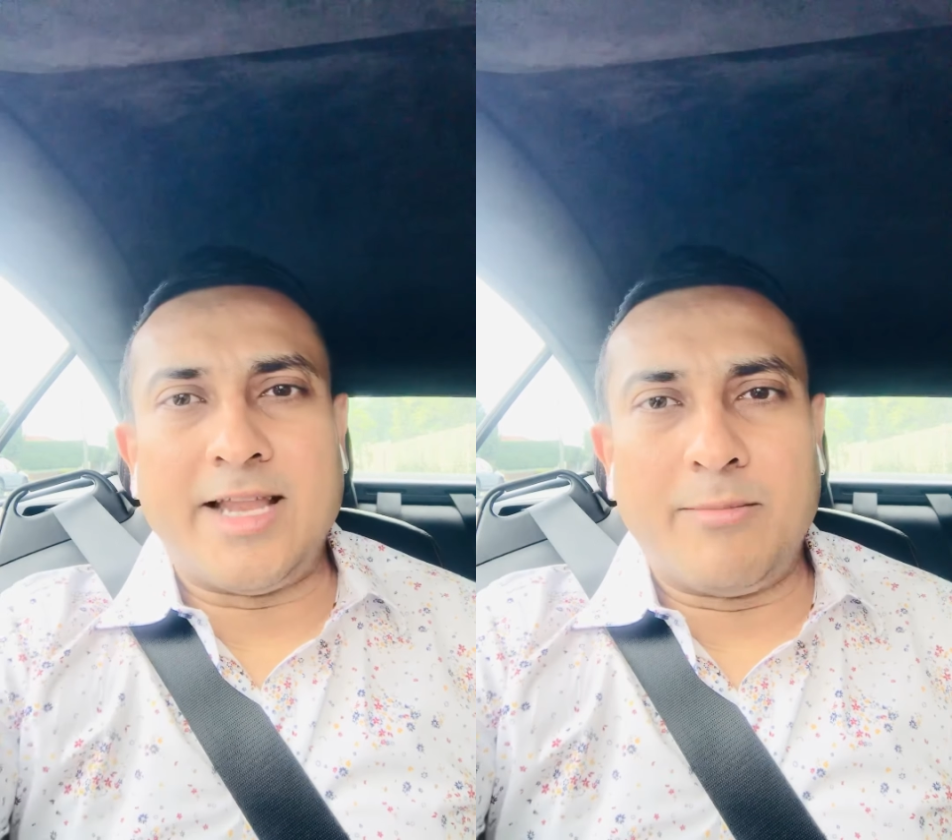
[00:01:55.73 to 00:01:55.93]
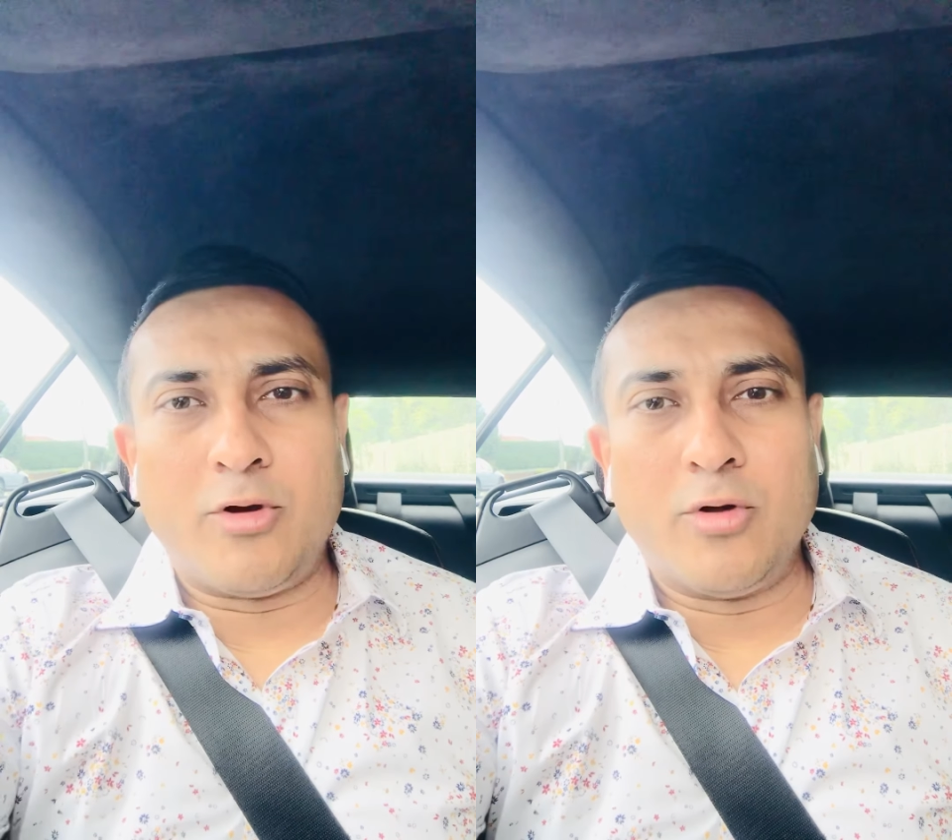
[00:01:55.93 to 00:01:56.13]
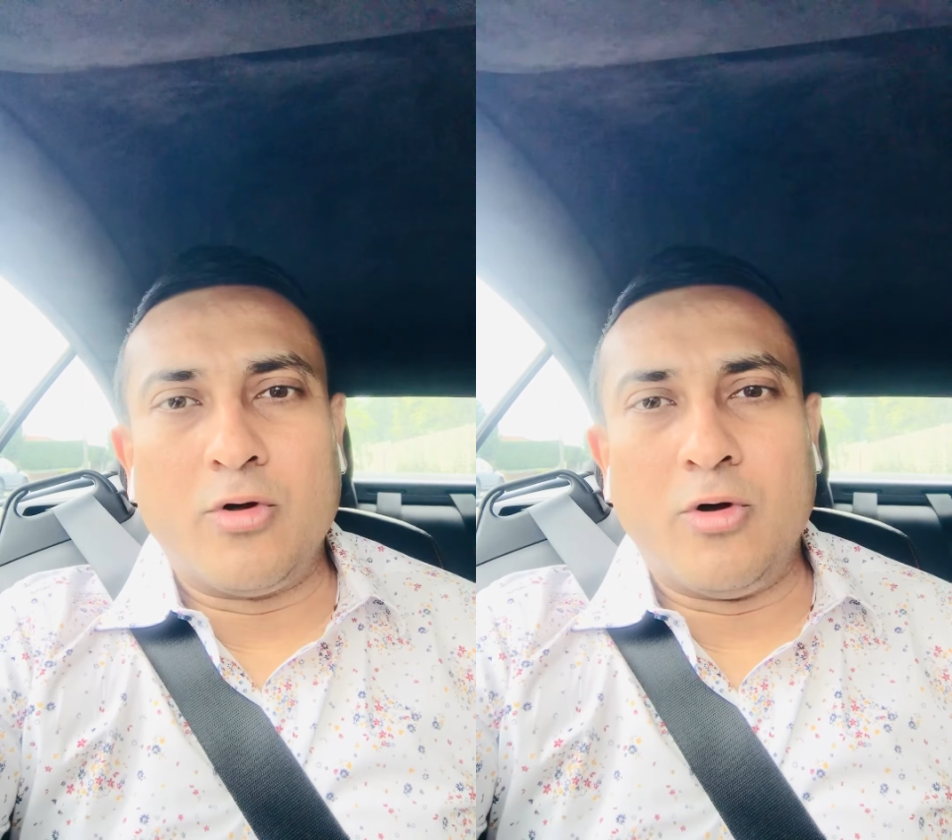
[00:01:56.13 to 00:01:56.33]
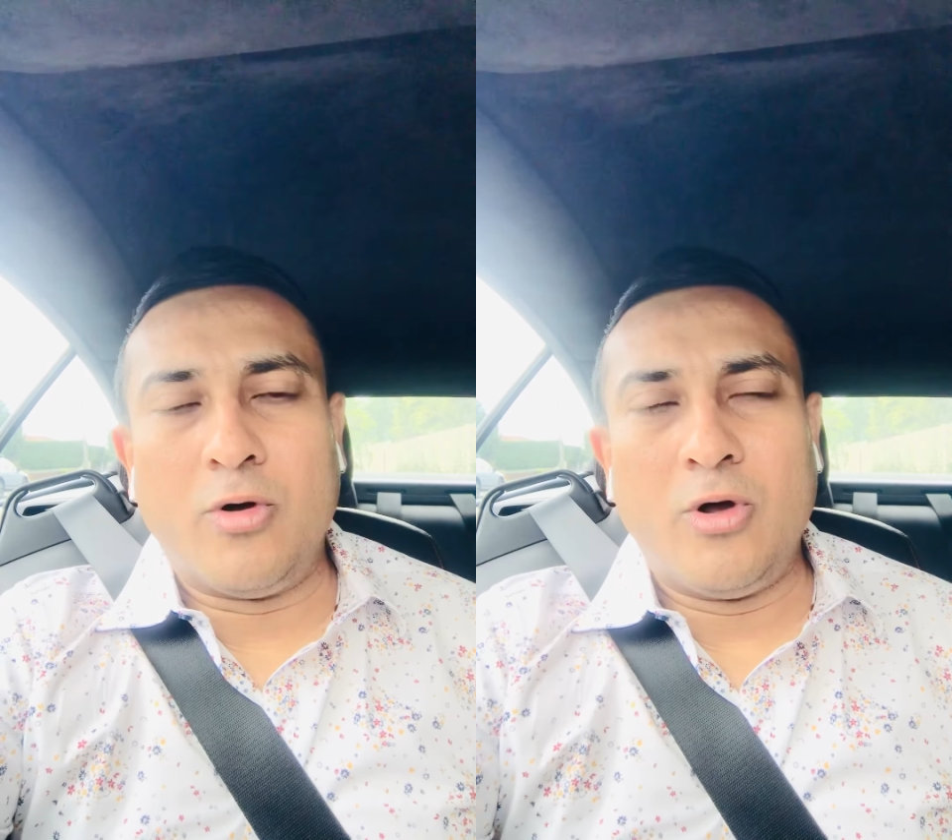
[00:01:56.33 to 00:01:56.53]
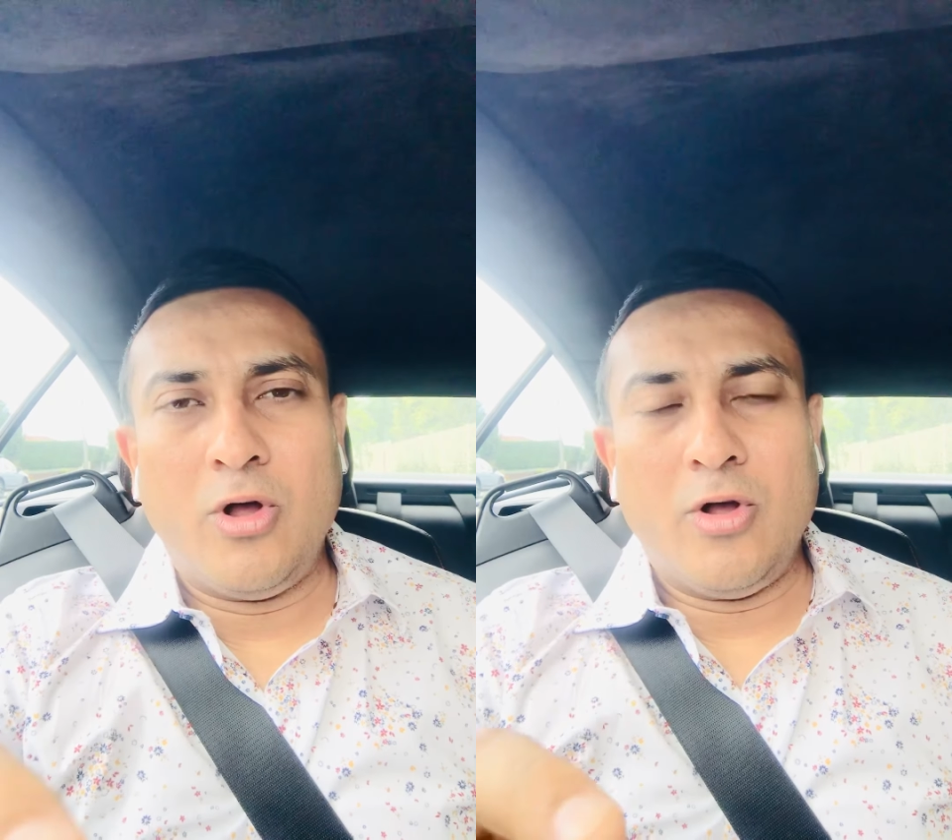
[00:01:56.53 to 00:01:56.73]
I'm going to
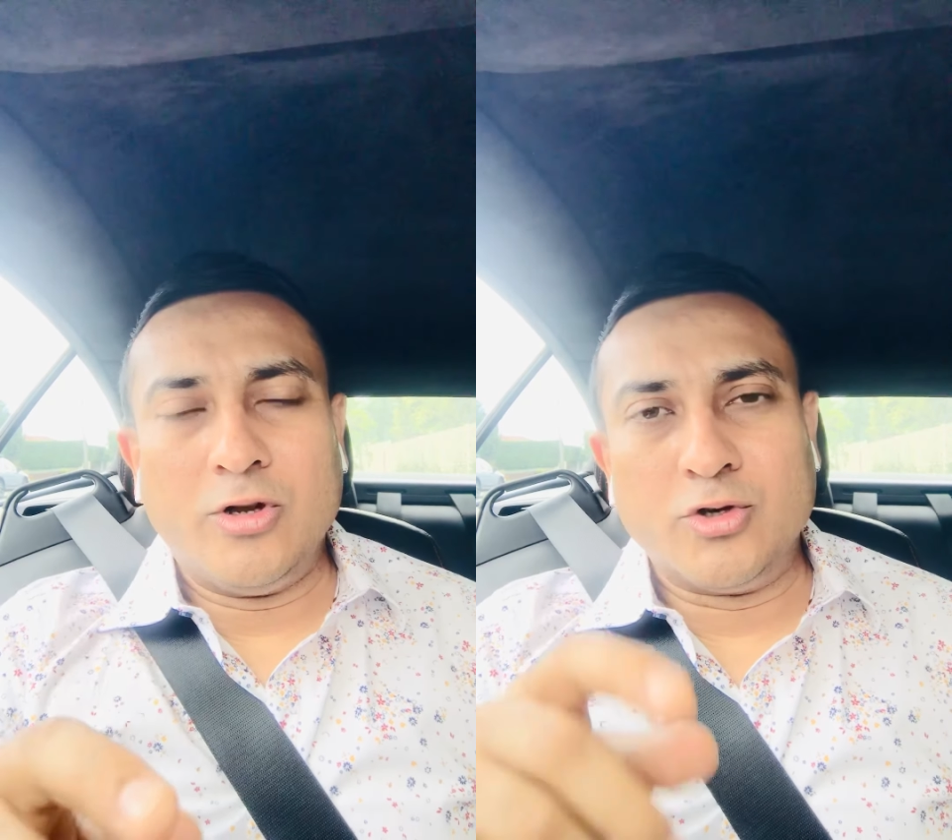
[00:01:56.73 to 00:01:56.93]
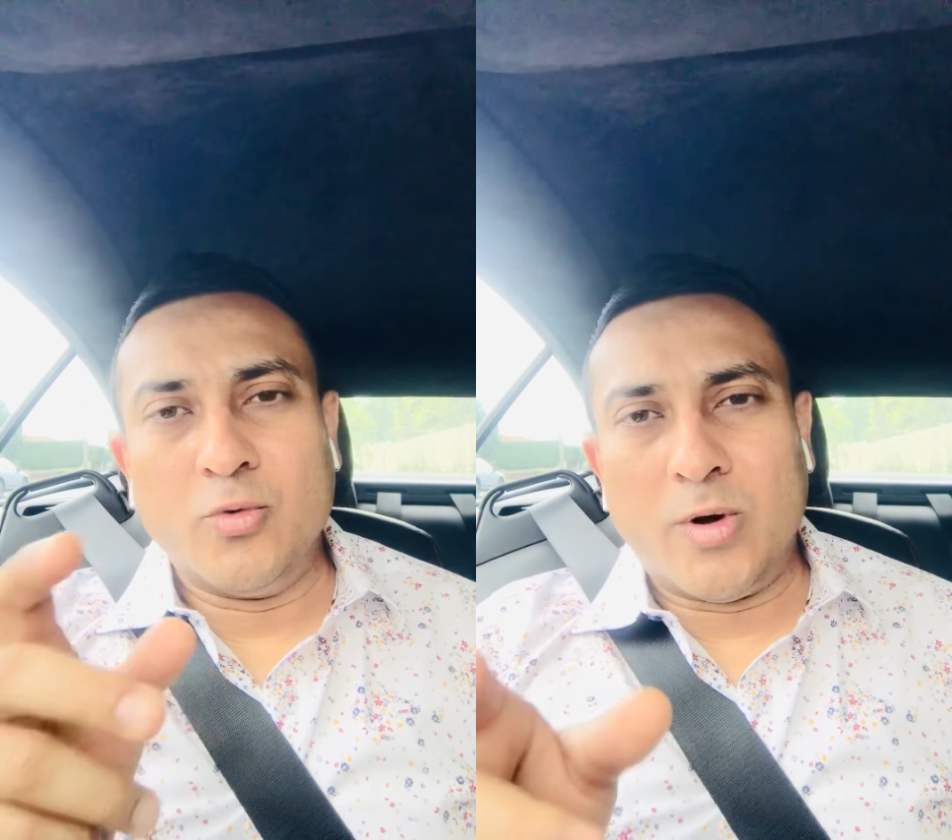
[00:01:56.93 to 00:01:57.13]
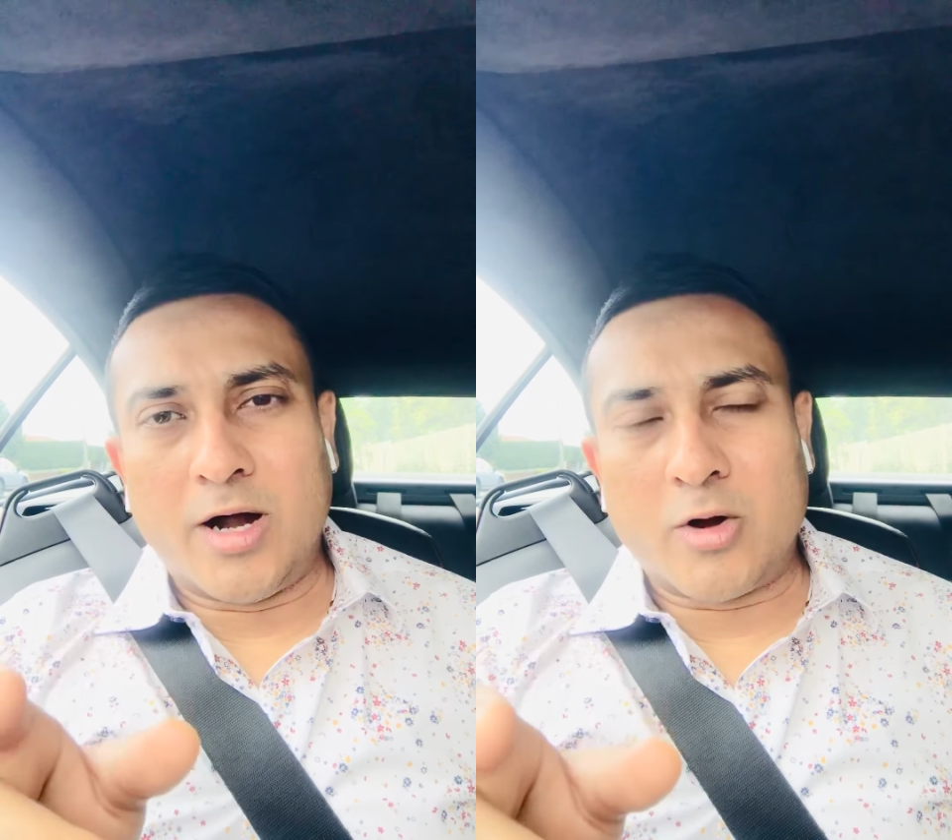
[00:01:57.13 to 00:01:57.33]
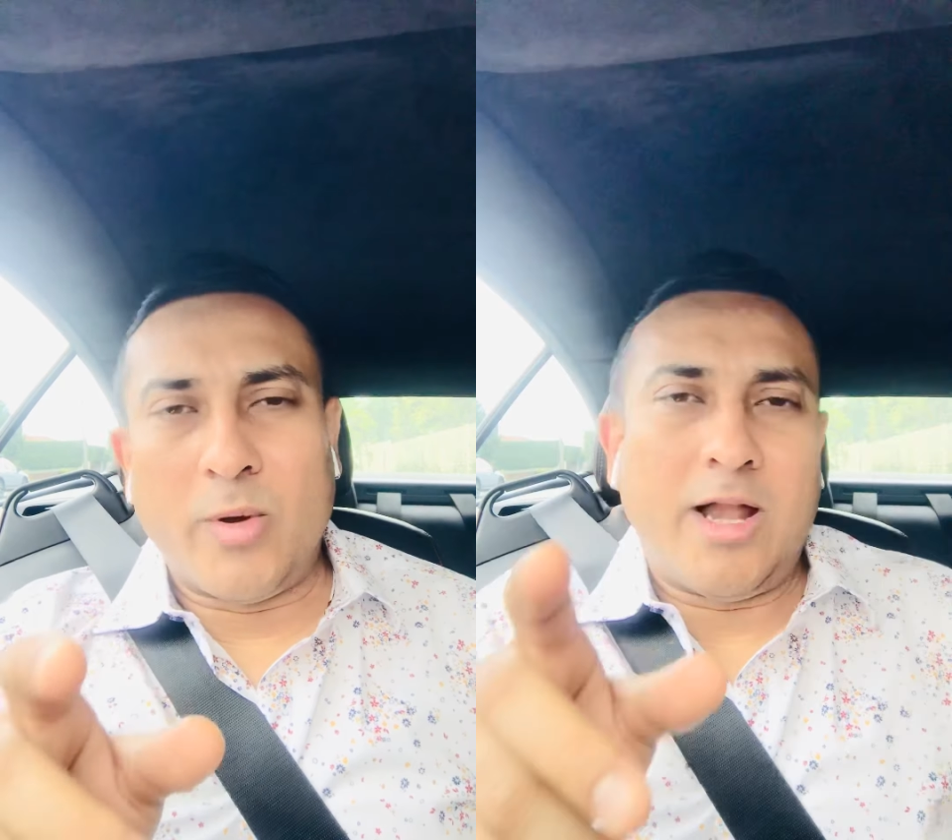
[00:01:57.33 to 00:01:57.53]
go to work.